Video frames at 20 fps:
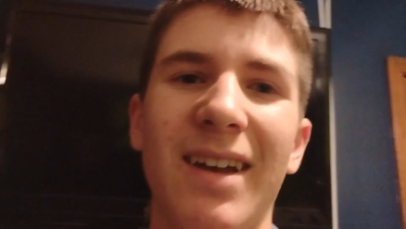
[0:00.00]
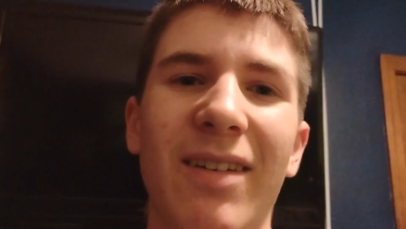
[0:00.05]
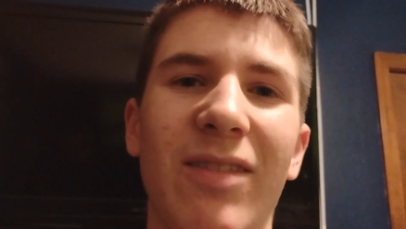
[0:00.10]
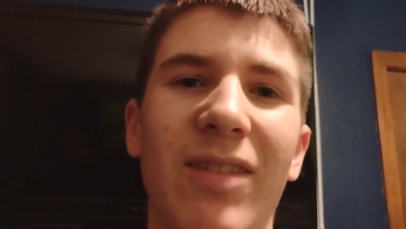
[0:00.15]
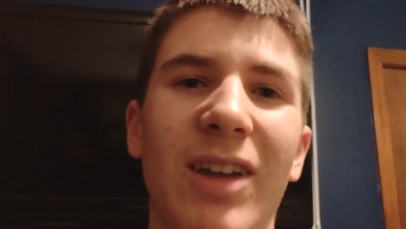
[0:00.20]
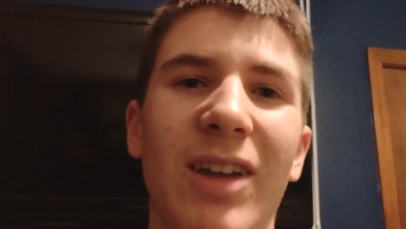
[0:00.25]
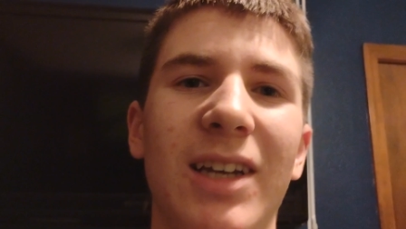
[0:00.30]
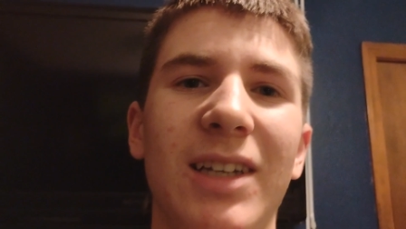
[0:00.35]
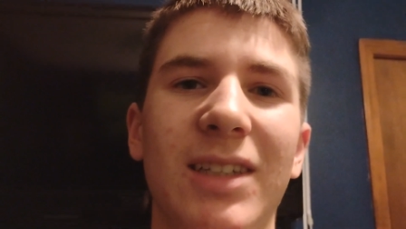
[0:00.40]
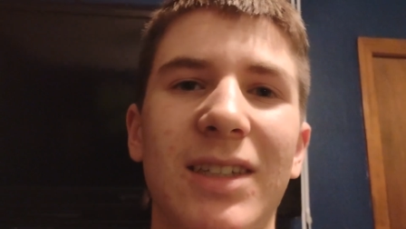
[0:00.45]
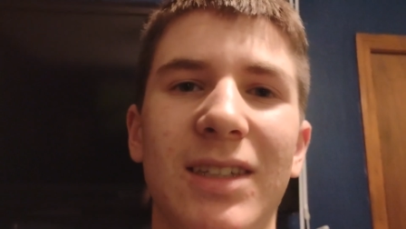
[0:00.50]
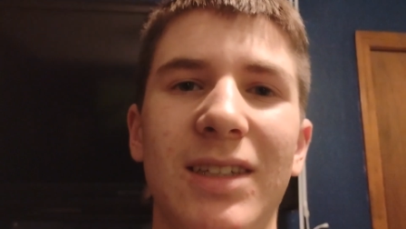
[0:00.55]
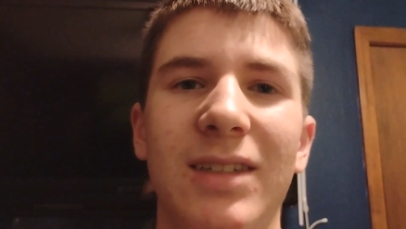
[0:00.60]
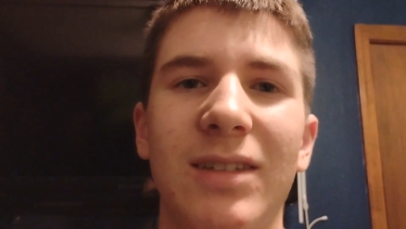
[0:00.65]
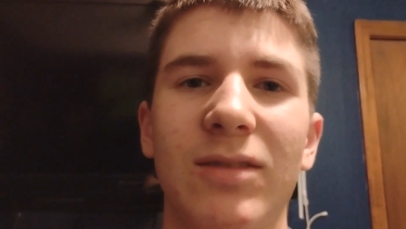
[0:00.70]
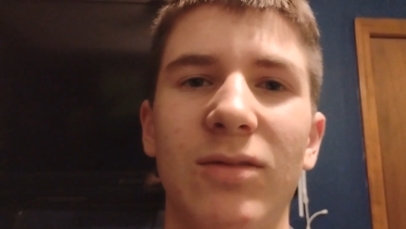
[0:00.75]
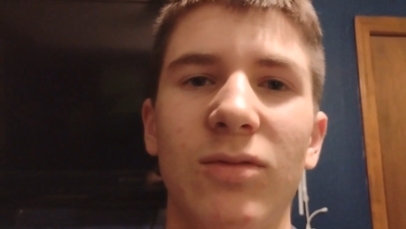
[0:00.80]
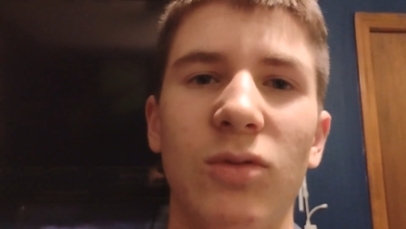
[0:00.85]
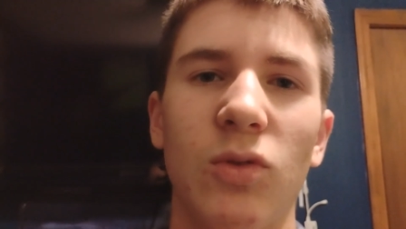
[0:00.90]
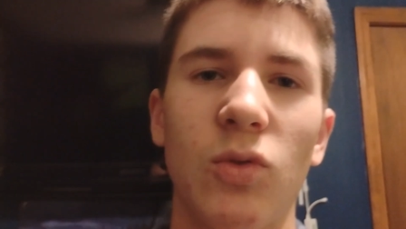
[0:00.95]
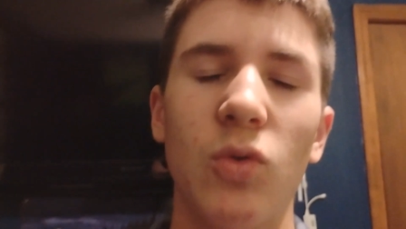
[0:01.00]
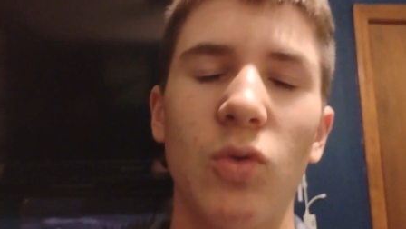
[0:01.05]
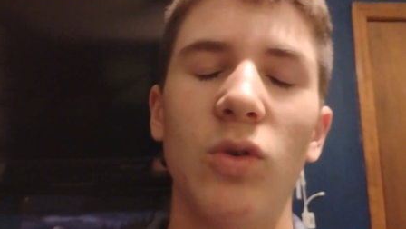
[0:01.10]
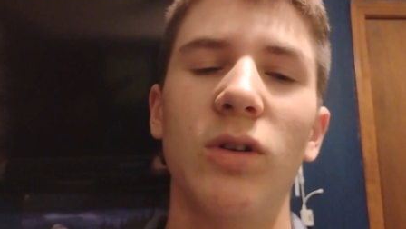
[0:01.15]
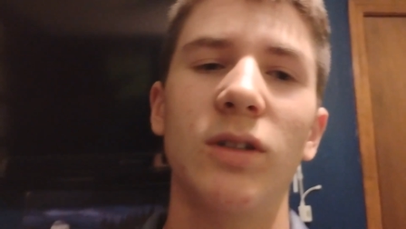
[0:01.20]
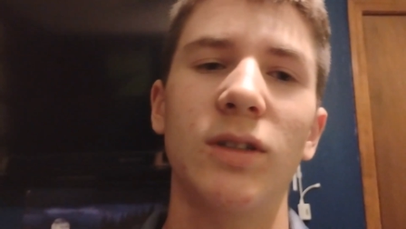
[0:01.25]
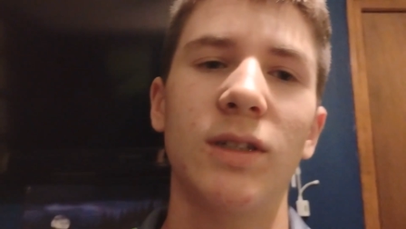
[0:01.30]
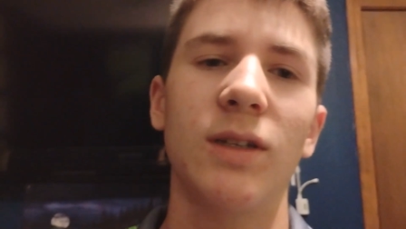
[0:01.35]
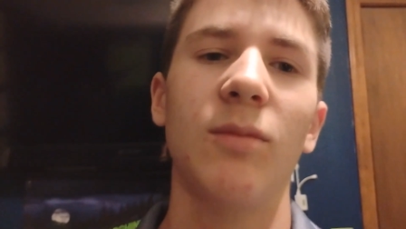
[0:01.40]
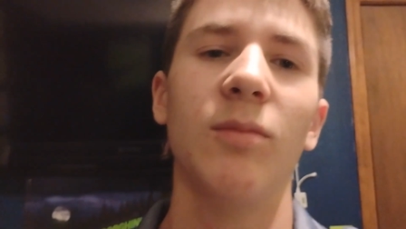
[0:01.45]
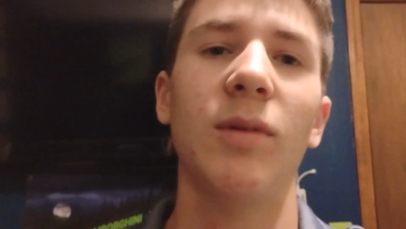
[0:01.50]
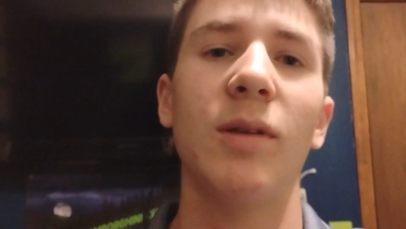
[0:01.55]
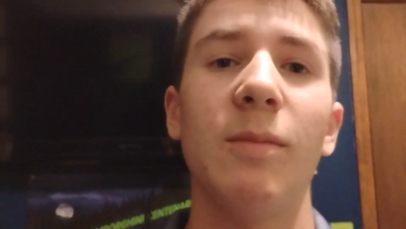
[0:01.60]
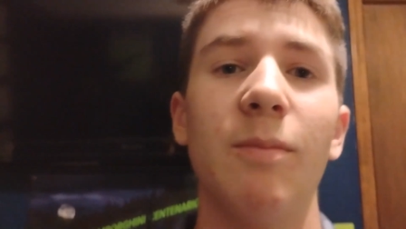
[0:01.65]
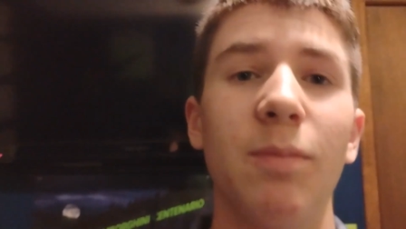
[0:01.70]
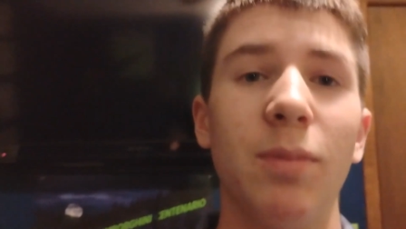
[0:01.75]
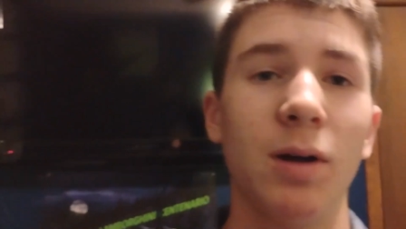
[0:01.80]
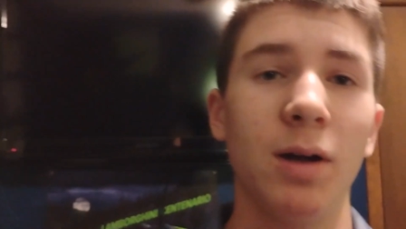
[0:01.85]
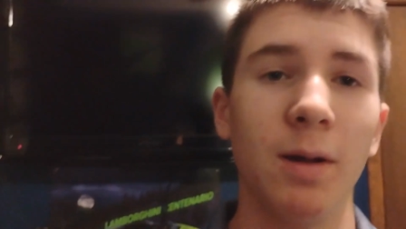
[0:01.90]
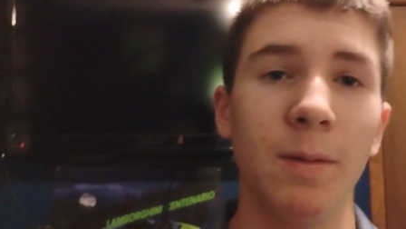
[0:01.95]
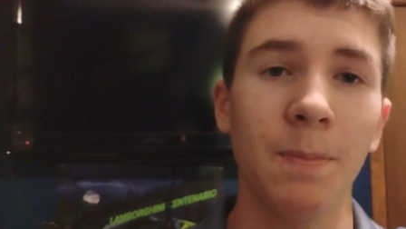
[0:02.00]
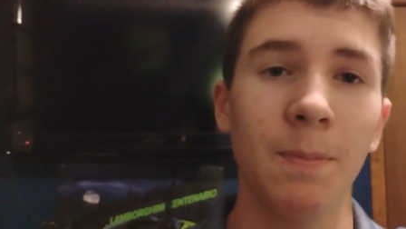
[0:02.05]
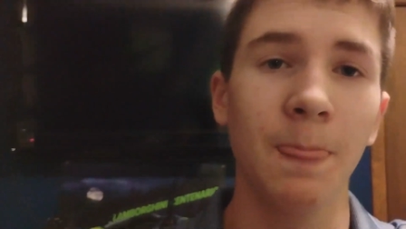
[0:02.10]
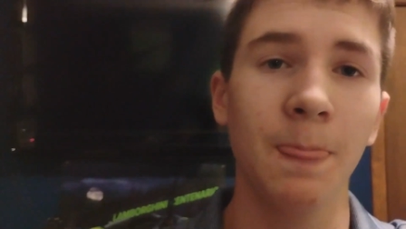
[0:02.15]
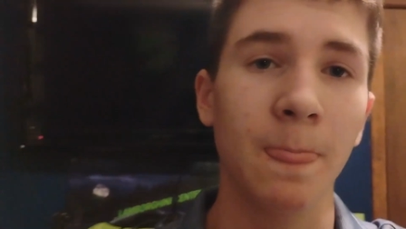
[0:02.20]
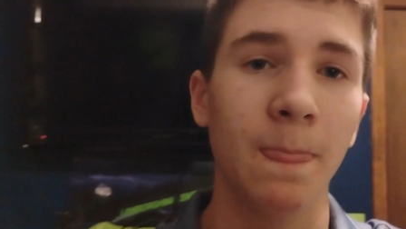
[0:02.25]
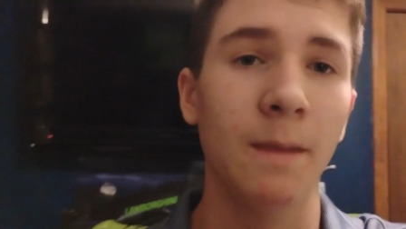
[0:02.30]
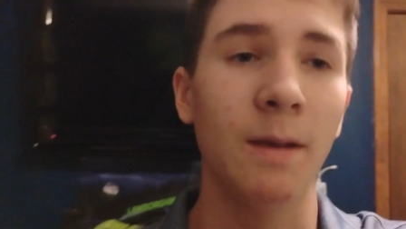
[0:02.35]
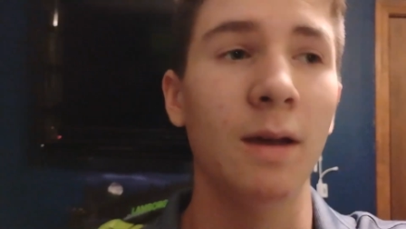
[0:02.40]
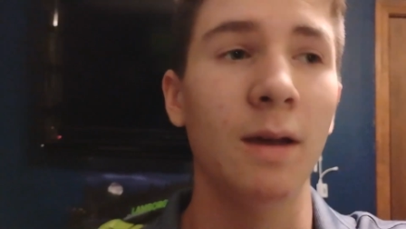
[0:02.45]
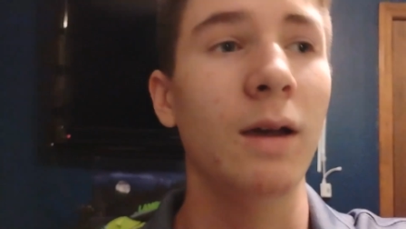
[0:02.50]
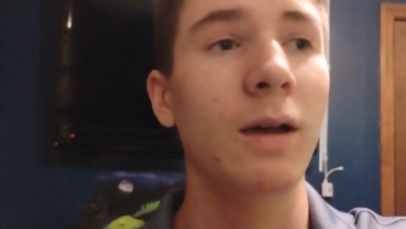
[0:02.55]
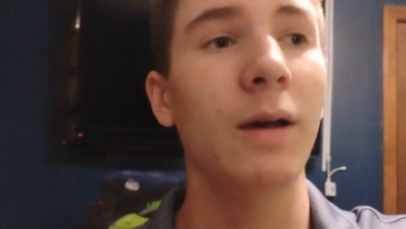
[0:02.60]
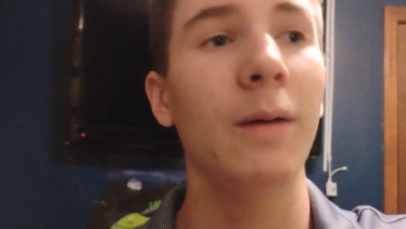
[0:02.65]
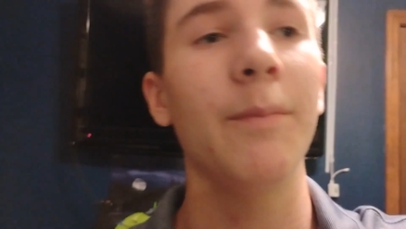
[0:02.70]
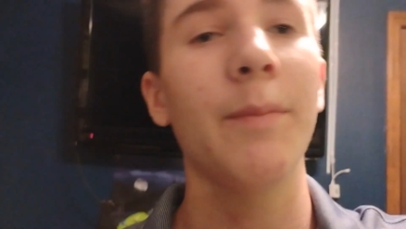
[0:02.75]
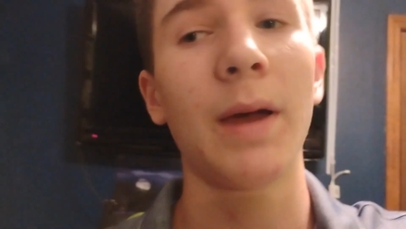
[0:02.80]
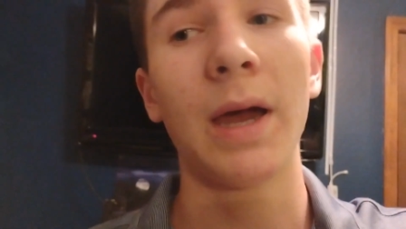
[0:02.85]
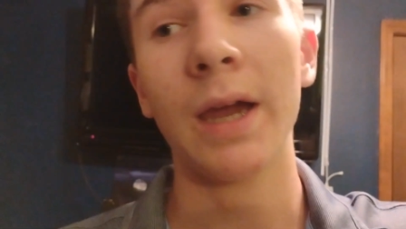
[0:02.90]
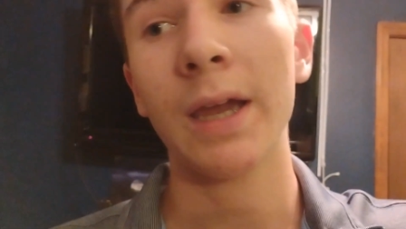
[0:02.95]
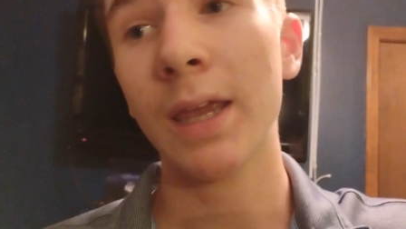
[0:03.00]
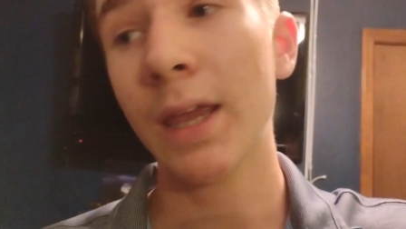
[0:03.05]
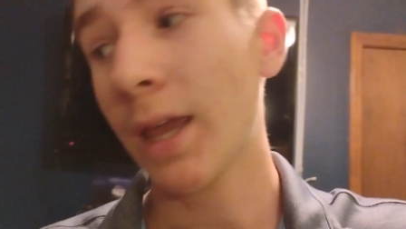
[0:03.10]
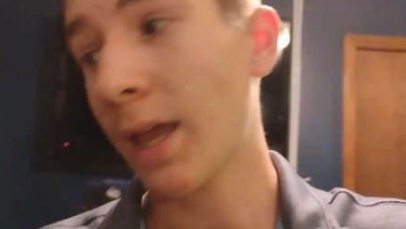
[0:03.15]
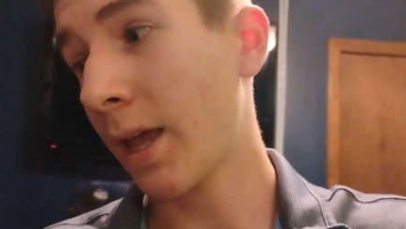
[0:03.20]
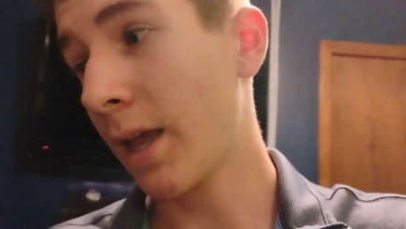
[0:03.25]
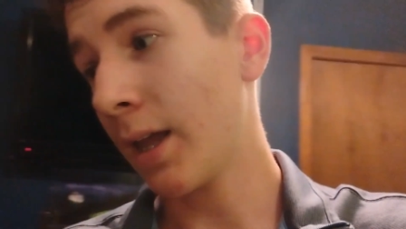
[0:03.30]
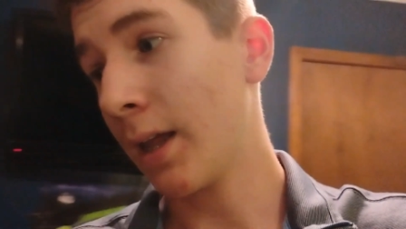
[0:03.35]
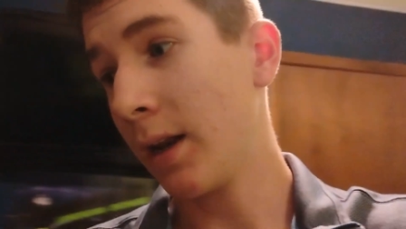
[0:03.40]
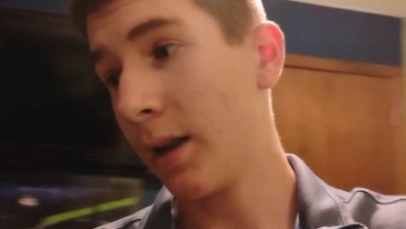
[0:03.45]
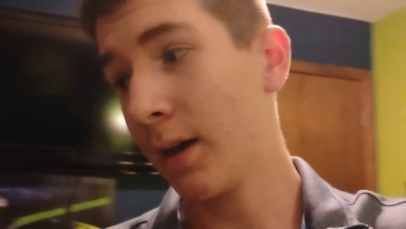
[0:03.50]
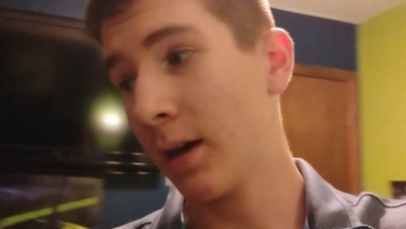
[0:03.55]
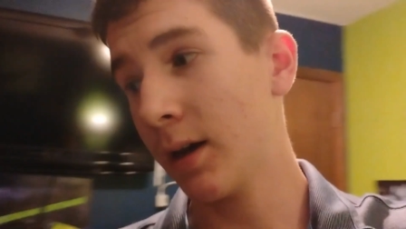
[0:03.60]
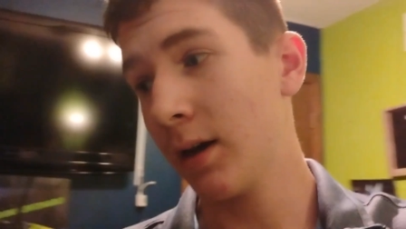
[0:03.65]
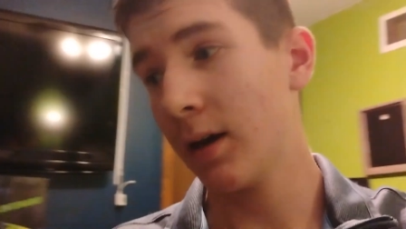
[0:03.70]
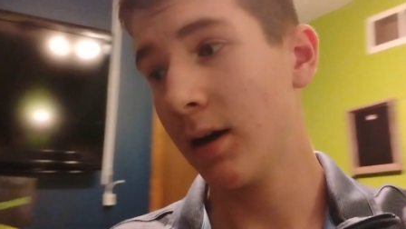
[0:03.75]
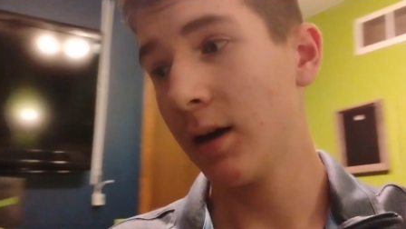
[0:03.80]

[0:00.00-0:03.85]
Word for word: I last recorded something, but back in,